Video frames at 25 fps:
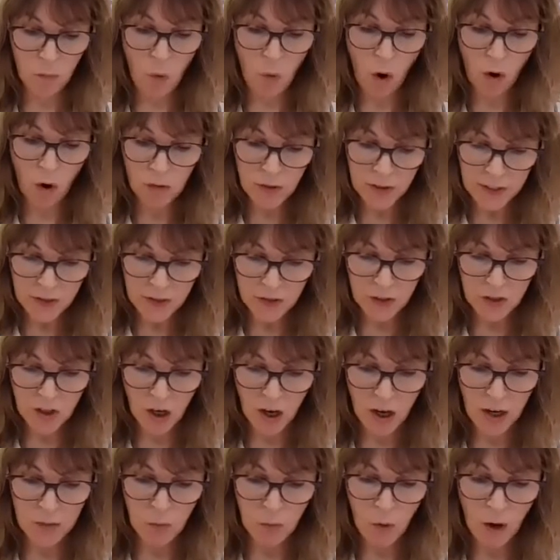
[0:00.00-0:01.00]
worried that
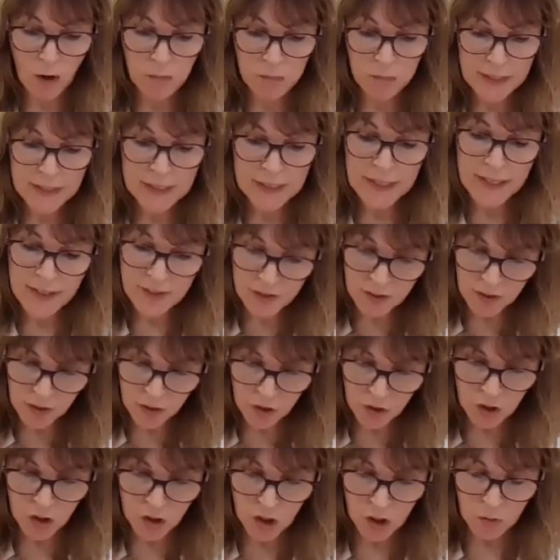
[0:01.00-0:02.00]
I won't be
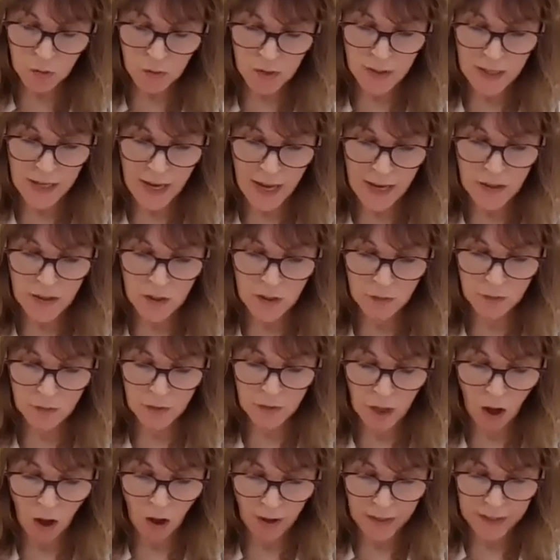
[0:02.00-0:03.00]
listened to at the end of
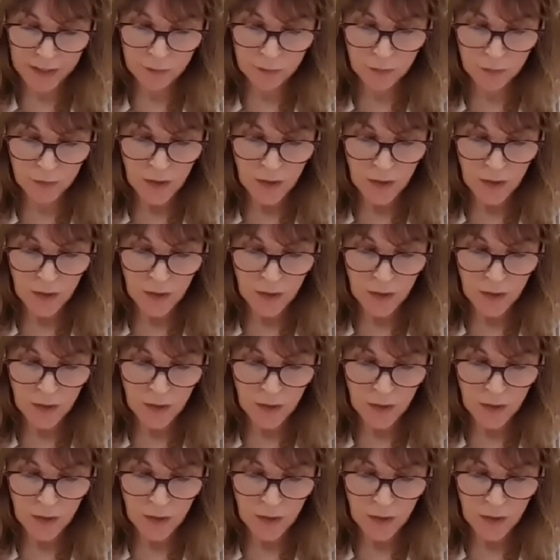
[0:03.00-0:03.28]
life.